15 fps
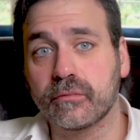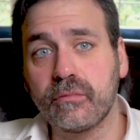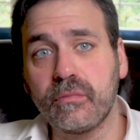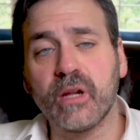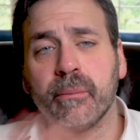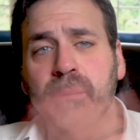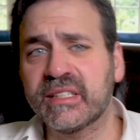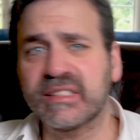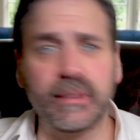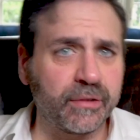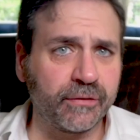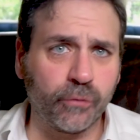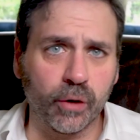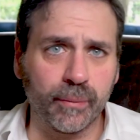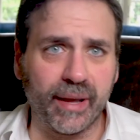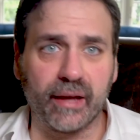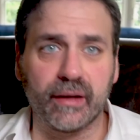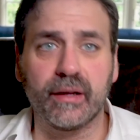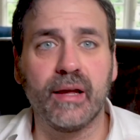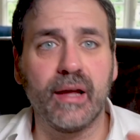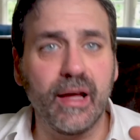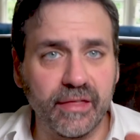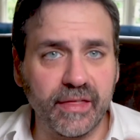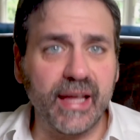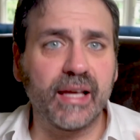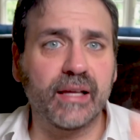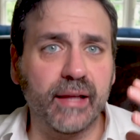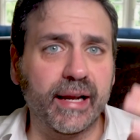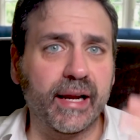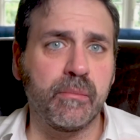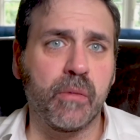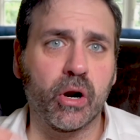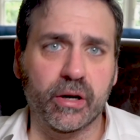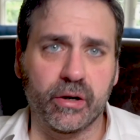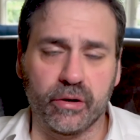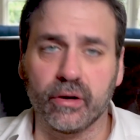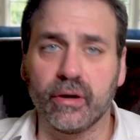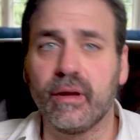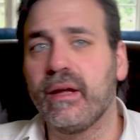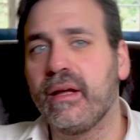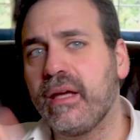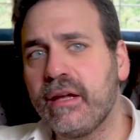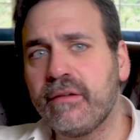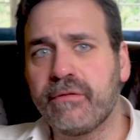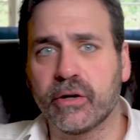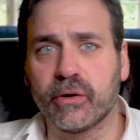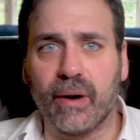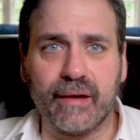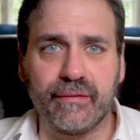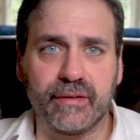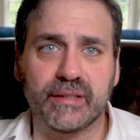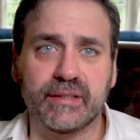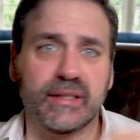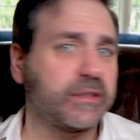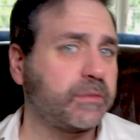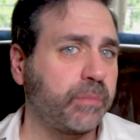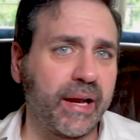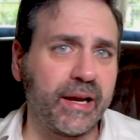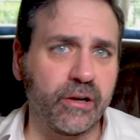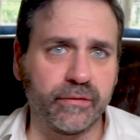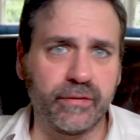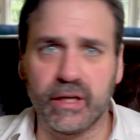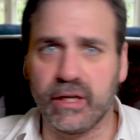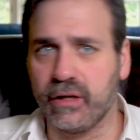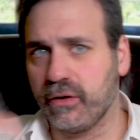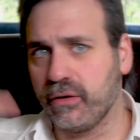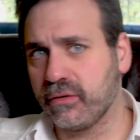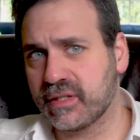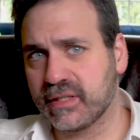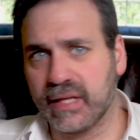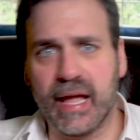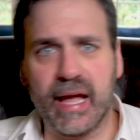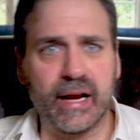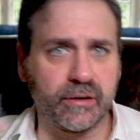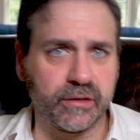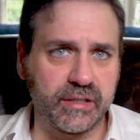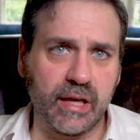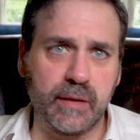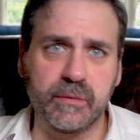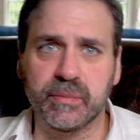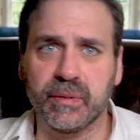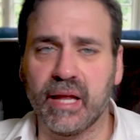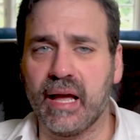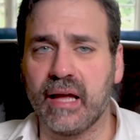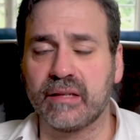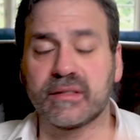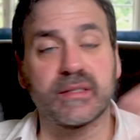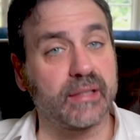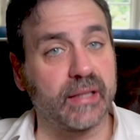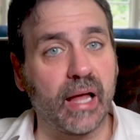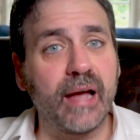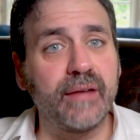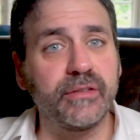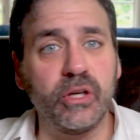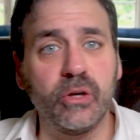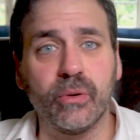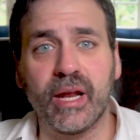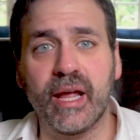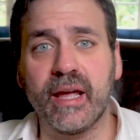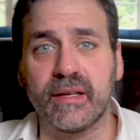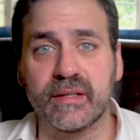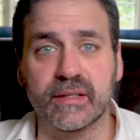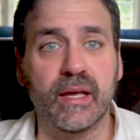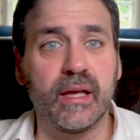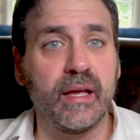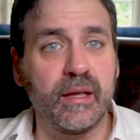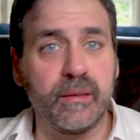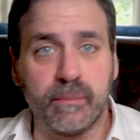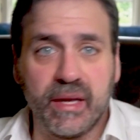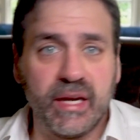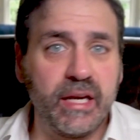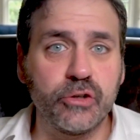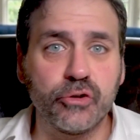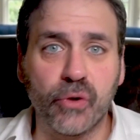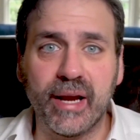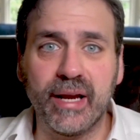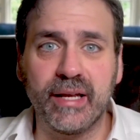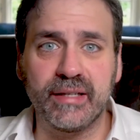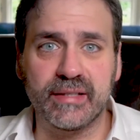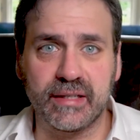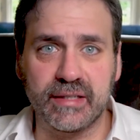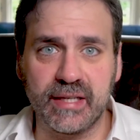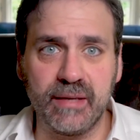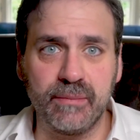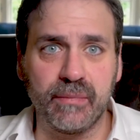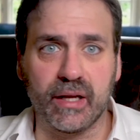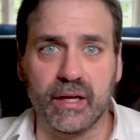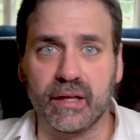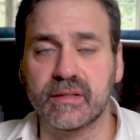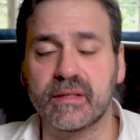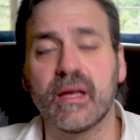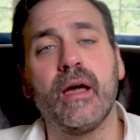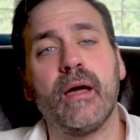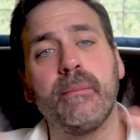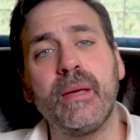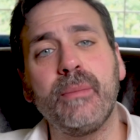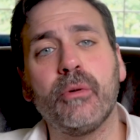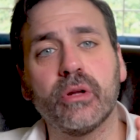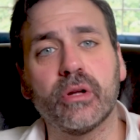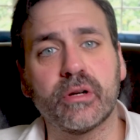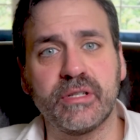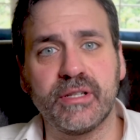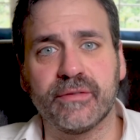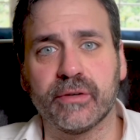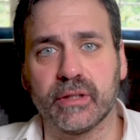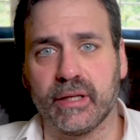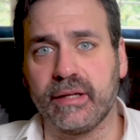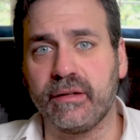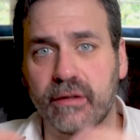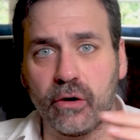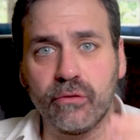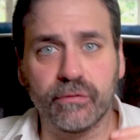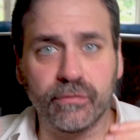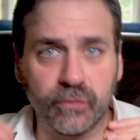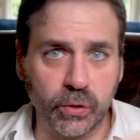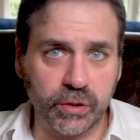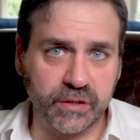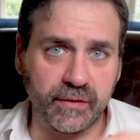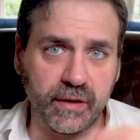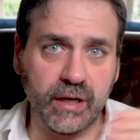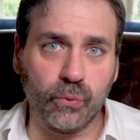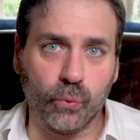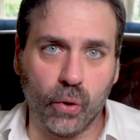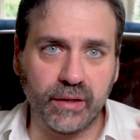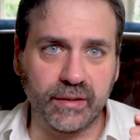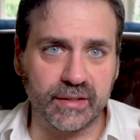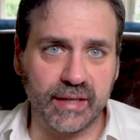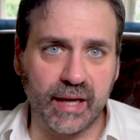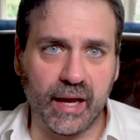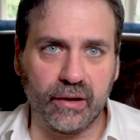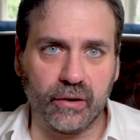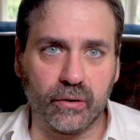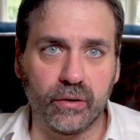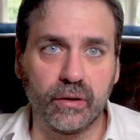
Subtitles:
Mix up the format. Think like a marketer. Infographics, explainer videos, Slack or Teams blasts, live Q&As, mini trainings at team meetings. People learn differently. Don't force feed one style.